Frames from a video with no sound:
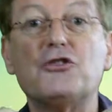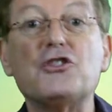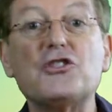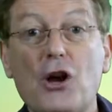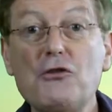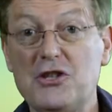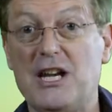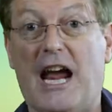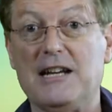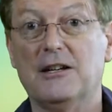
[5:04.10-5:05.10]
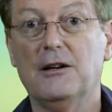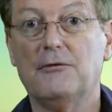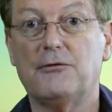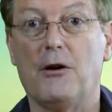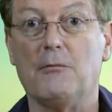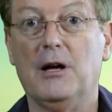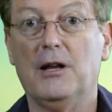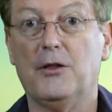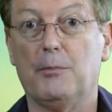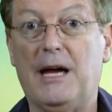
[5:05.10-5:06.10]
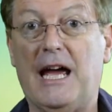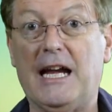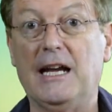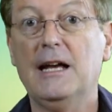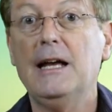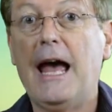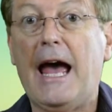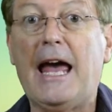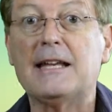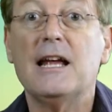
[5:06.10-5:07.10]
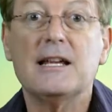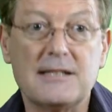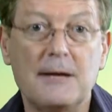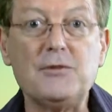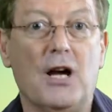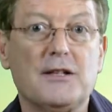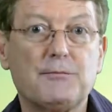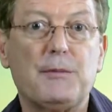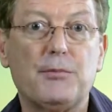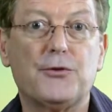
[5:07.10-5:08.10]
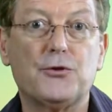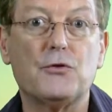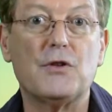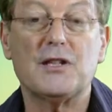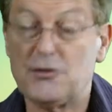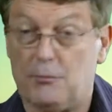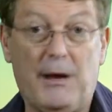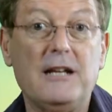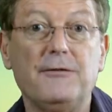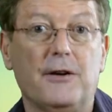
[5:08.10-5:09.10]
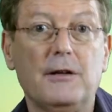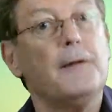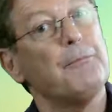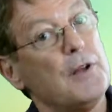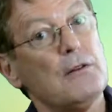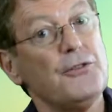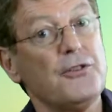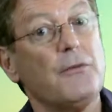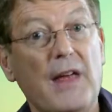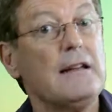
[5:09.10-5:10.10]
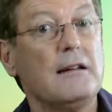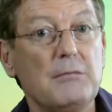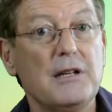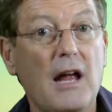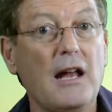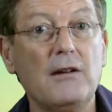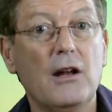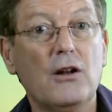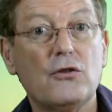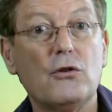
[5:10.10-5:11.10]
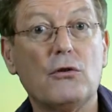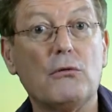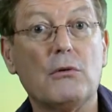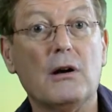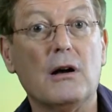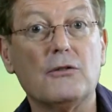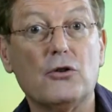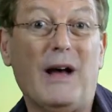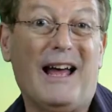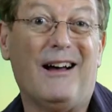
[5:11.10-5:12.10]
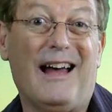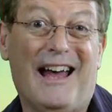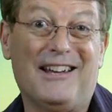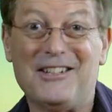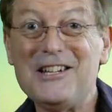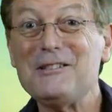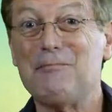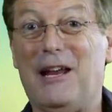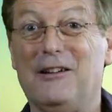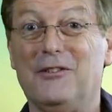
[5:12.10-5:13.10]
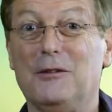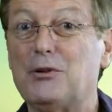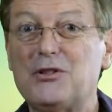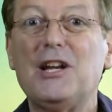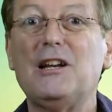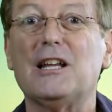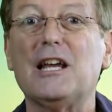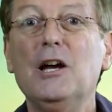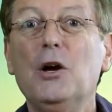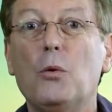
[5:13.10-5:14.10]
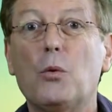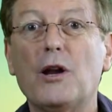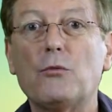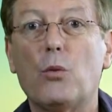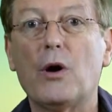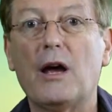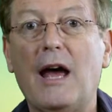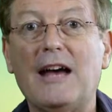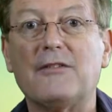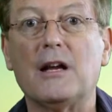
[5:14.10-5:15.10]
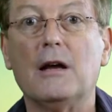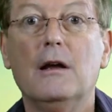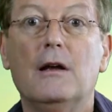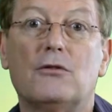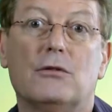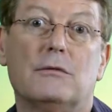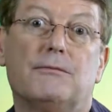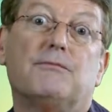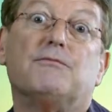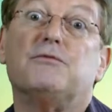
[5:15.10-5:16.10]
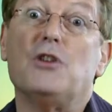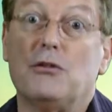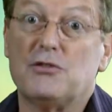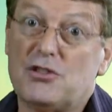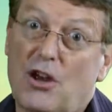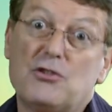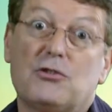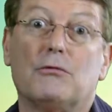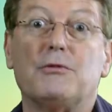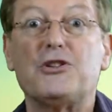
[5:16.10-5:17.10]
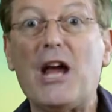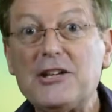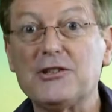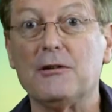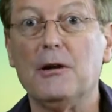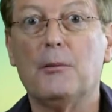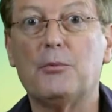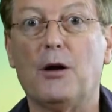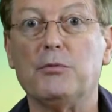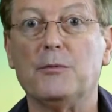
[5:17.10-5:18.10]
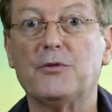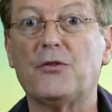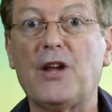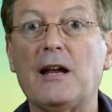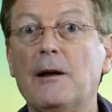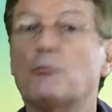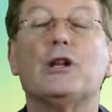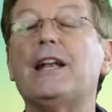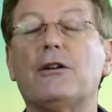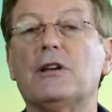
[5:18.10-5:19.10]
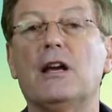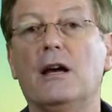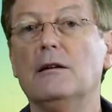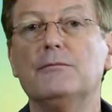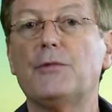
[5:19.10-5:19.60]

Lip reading: dissociate from the pain. And sometimes people do this to benefit, but also that can be done to our disbenefit, particularly when we're having sort of, social rejection problems and saying, well, I don't care.